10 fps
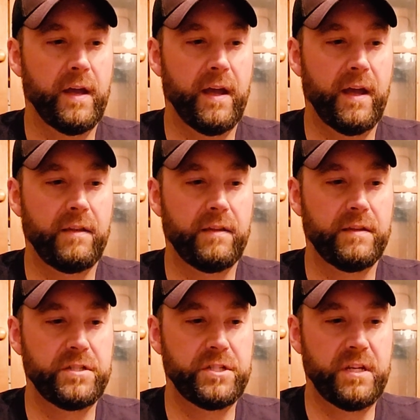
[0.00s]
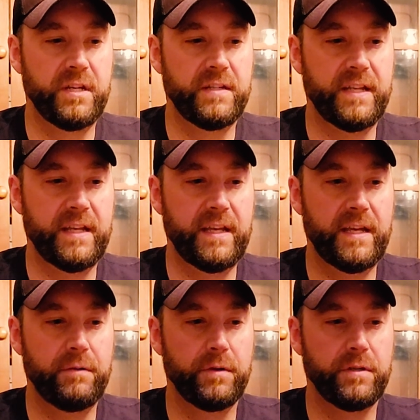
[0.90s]
and the
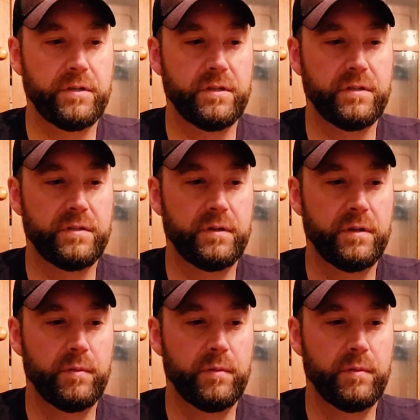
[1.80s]
GT, which is